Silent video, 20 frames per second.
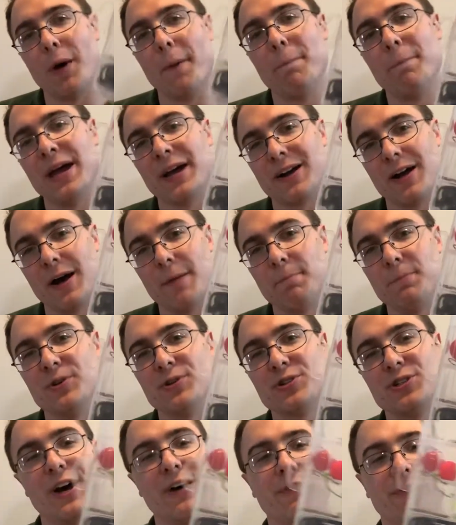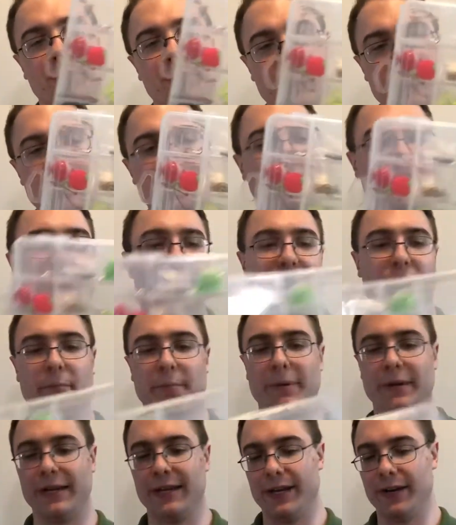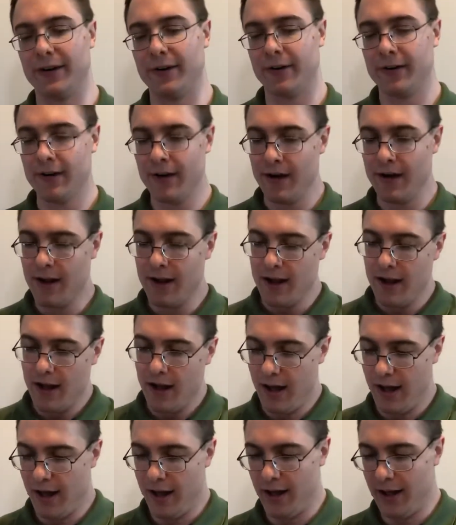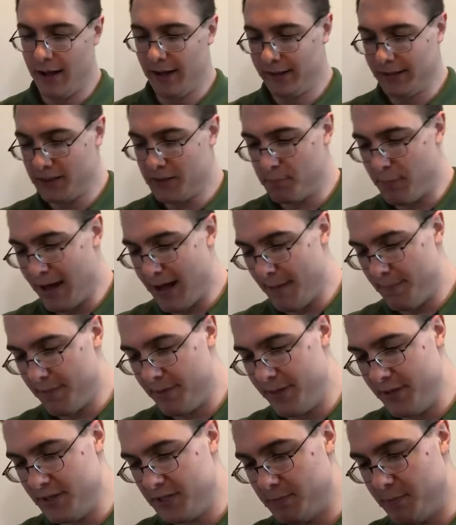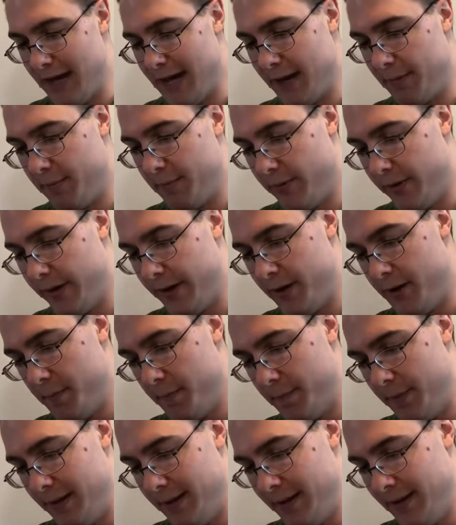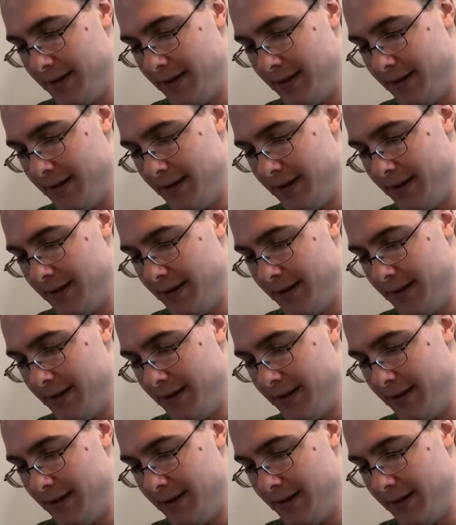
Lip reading: pick up yourself this if you're a beginner. Let's pop this bad boy open.